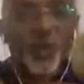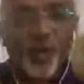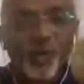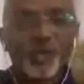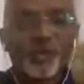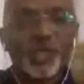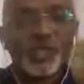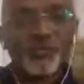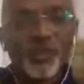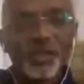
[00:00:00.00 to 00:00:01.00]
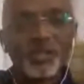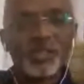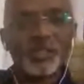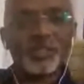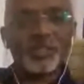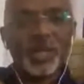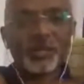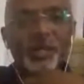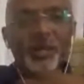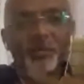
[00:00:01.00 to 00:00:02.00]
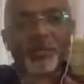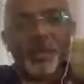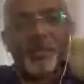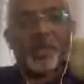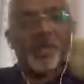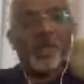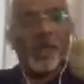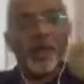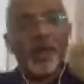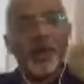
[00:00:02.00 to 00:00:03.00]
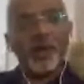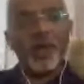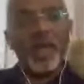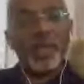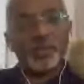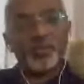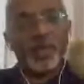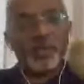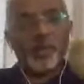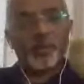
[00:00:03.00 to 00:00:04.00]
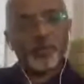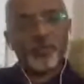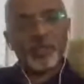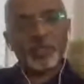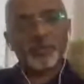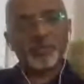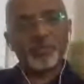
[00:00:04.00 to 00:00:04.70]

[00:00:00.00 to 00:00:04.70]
roles or these functions that people expect out of us.